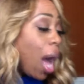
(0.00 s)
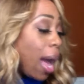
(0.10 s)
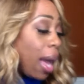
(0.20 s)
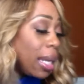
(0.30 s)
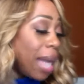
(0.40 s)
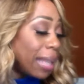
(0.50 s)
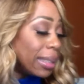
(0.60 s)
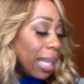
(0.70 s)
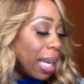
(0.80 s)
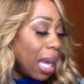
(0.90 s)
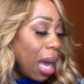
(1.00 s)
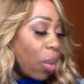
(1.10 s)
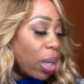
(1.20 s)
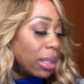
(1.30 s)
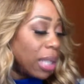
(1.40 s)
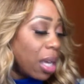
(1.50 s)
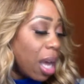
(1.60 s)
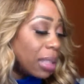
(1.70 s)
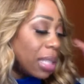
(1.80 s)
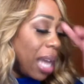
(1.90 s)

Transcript: next thing I want to tell y'all today,